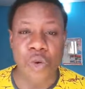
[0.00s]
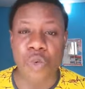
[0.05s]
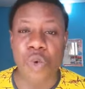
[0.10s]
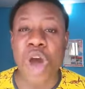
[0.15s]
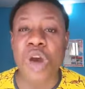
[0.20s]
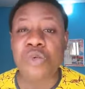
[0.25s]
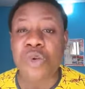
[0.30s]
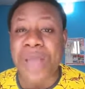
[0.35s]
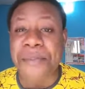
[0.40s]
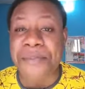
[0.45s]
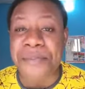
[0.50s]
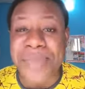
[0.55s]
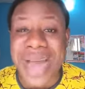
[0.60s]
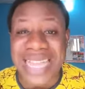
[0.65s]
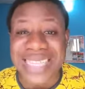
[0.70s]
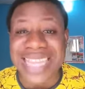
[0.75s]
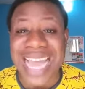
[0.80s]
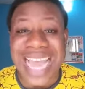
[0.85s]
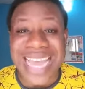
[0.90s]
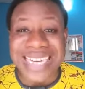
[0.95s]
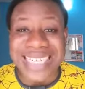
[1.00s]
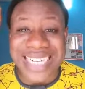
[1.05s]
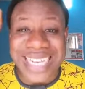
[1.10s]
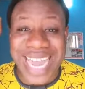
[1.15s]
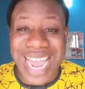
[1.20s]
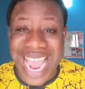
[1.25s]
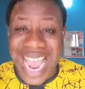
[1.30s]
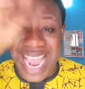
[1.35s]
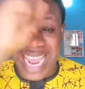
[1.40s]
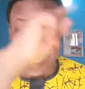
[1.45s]
What will matter in
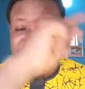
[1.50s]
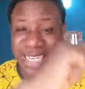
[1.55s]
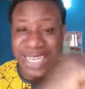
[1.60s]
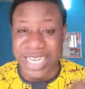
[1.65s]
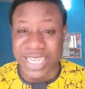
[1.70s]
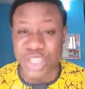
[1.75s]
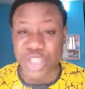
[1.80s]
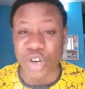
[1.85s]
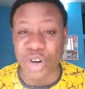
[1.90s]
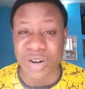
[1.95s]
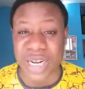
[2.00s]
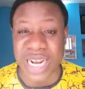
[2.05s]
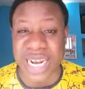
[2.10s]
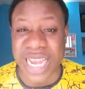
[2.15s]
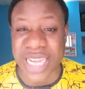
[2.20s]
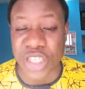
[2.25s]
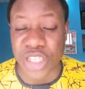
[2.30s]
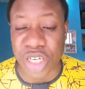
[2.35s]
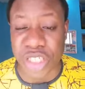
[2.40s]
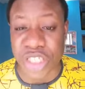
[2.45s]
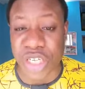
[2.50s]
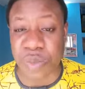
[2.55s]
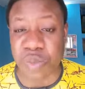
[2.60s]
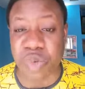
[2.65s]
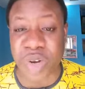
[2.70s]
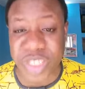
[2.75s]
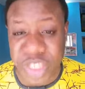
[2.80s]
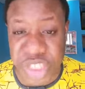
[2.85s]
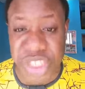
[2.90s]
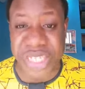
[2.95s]
the end is your
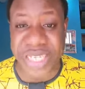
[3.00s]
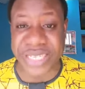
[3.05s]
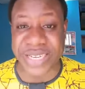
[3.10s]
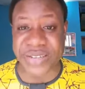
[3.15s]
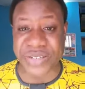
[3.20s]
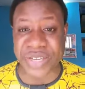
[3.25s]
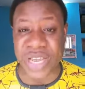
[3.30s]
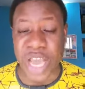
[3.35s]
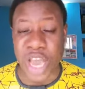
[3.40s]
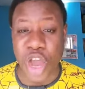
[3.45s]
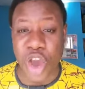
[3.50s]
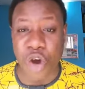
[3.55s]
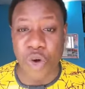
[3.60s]
relationship with Jesus.